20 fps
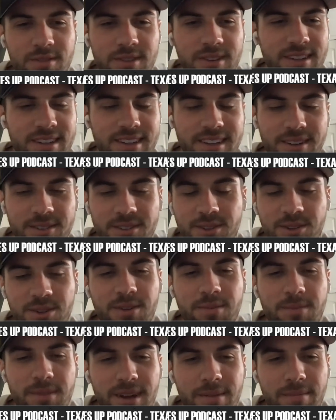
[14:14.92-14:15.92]
If you you know you
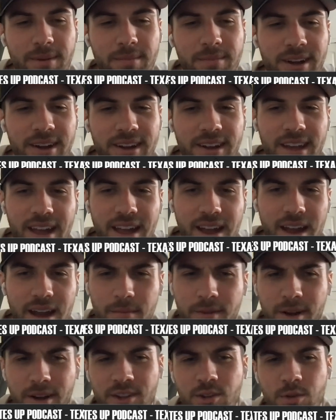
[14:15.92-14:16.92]
look me up, I'm not
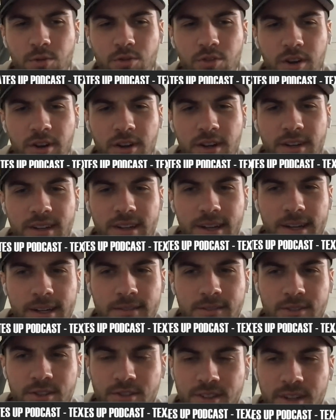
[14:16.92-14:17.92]
I'm not huge on it.
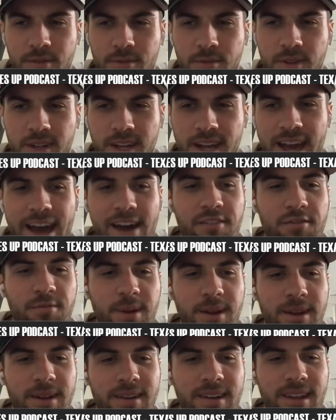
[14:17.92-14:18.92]
Uh, just never really mm-hmm. have
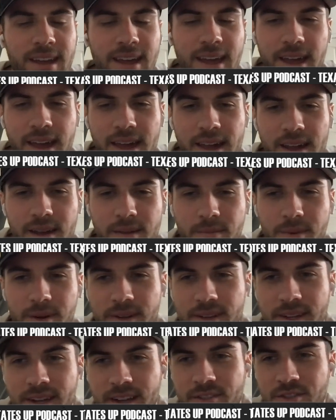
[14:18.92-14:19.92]
been.
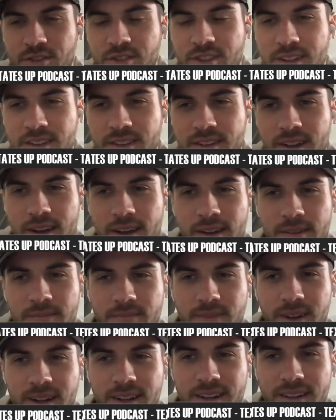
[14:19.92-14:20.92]
But yeah, just seeing
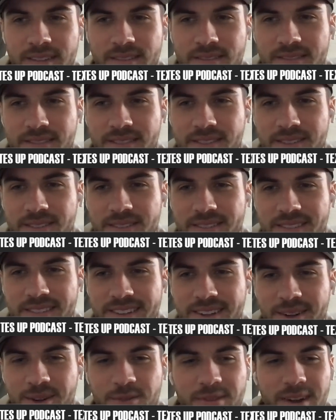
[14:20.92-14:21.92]
uh, I like
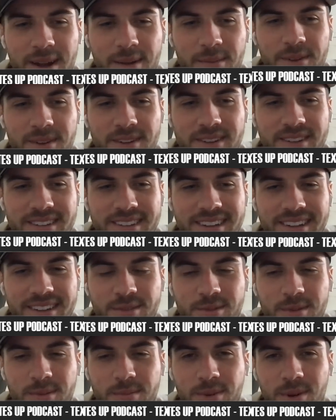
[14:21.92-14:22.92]
you know family, uh,
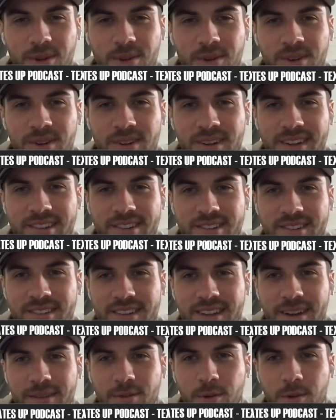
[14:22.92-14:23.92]
twin brother. I just
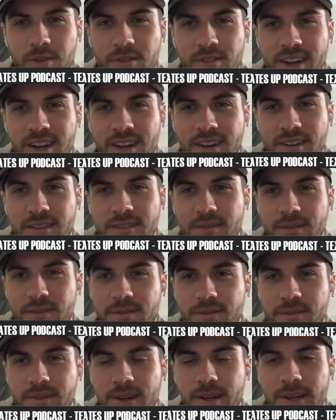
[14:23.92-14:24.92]
I've always mm-hmm. kind
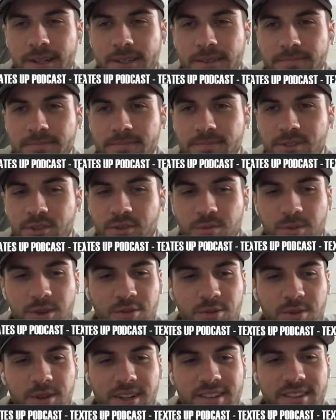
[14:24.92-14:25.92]
of uh, just
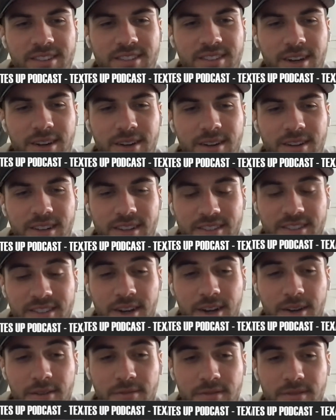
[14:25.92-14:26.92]
retweeted stuff his
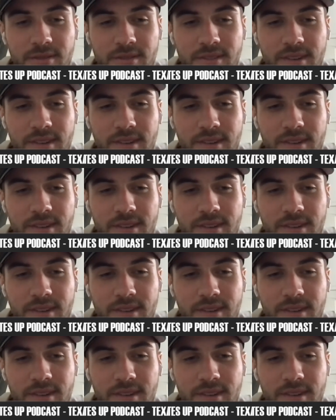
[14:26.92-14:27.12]
stuff.